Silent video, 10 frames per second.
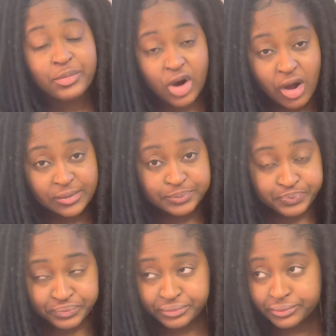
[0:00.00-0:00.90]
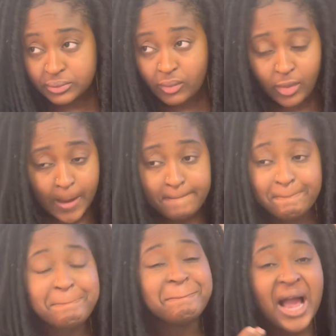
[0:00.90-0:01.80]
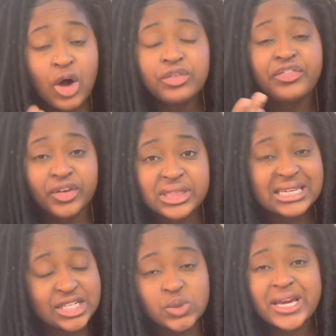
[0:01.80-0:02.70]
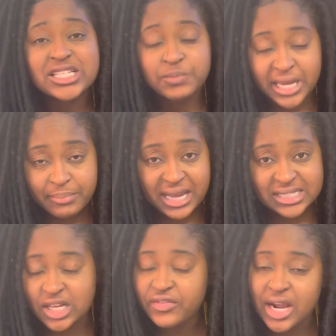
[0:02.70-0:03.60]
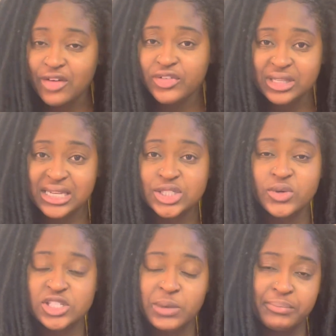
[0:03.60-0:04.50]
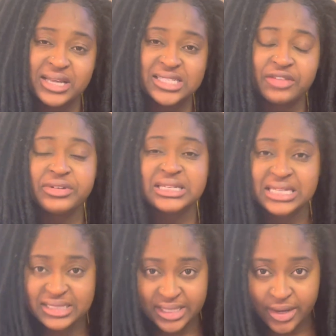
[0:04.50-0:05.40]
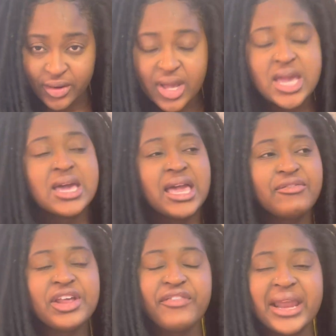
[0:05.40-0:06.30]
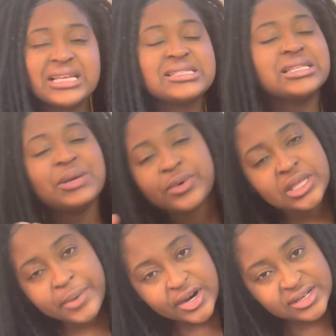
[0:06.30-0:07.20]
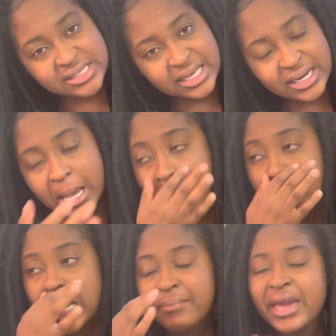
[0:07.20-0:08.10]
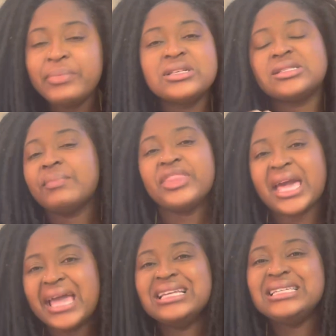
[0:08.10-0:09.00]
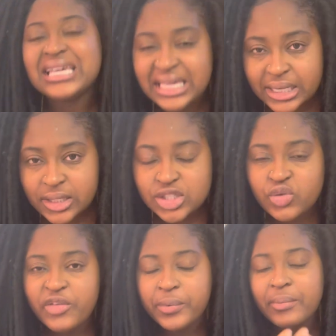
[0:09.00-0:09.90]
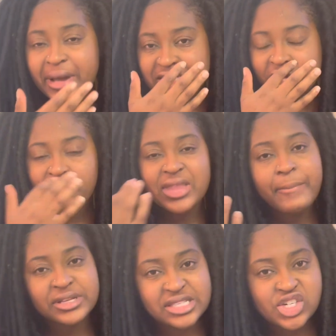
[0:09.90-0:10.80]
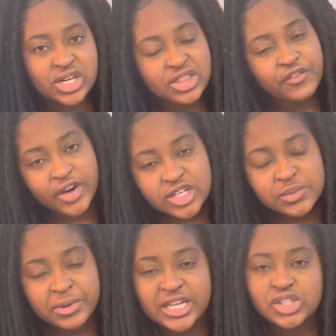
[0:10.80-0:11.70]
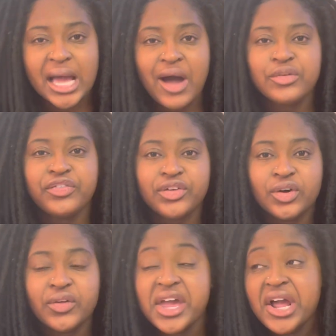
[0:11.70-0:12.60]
wrong, I'll feel the need to explain myself, and I'll feel the need to explain myself in detail. Even if I didn't sleep with the person, there may be something I did to have put myself in that position in the first place. So I would feel